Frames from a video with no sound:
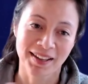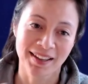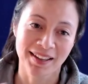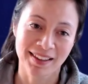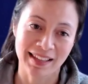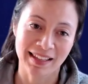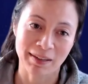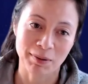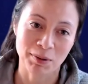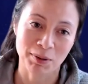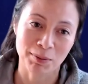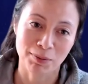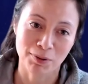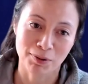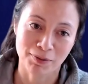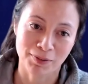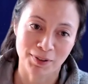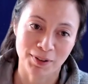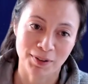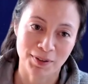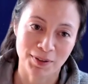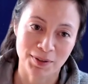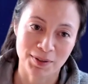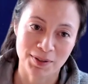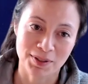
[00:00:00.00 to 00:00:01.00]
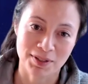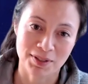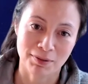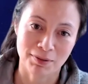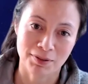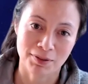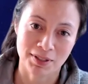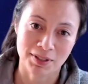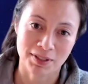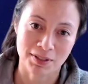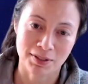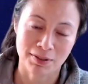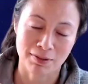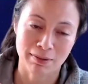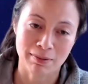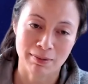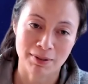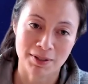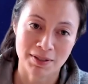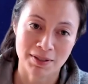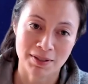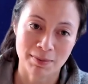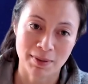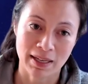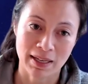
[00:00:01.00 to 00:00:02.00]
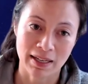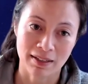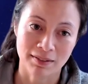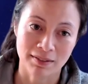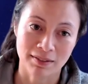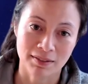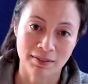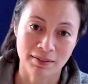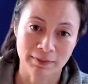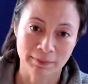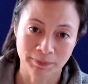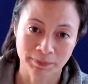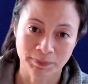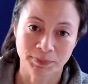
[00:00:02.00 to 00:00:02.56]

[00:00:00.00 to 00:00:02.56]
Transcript: they would prefer those disagreements to be handled.